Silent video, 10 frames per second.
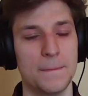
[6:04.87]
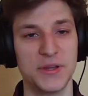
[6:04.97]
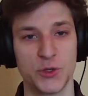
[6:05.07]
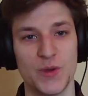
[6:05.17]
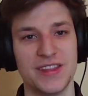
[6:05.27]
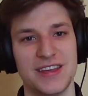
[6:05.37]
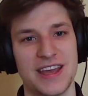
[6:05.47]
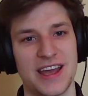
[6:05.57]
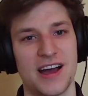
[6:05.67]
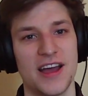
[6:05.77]
between
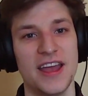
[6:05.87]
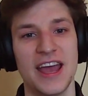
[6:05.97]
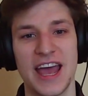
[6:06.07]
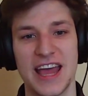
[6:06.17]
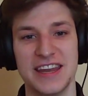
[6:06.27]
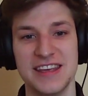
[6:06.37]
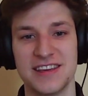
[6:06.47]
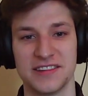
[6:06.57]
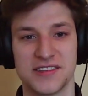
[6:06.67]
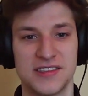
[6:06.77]
the AI, and he
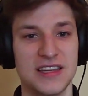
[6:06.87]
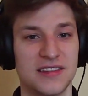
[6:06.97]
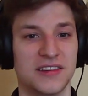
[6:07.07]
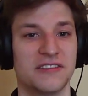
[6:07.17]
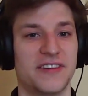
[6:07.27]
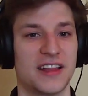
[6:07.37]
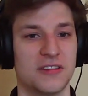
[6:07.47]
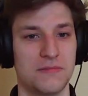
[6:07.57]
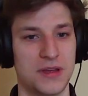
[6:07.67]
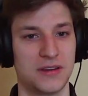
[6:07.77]
can see the
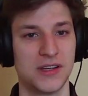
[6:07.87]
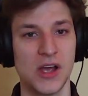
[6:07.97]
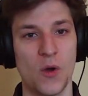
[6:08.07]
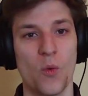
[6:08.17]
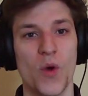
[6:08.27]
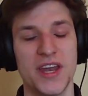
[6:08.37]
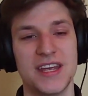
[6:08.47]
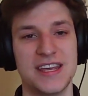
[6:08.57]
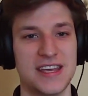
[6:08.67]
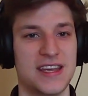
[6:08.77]
development when
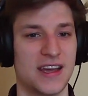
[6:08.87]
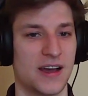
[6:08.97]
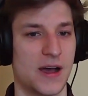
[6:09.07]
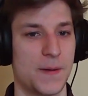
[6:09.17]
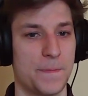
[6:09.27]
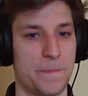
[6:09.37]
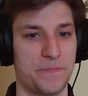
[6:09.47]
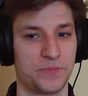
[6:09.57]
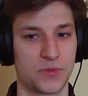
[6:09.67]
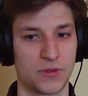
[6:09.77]
he
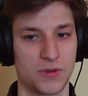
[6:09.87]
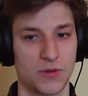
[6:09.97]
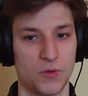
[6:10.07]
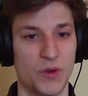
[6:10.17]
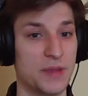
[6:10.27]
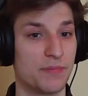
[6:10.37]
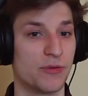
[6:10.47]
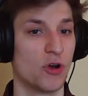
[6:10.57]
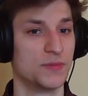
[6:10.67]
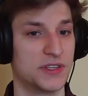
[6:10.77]

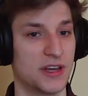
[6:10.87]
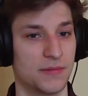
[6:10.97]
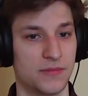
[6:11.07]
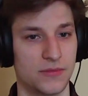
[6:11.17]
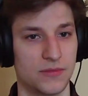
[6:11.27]
probes them.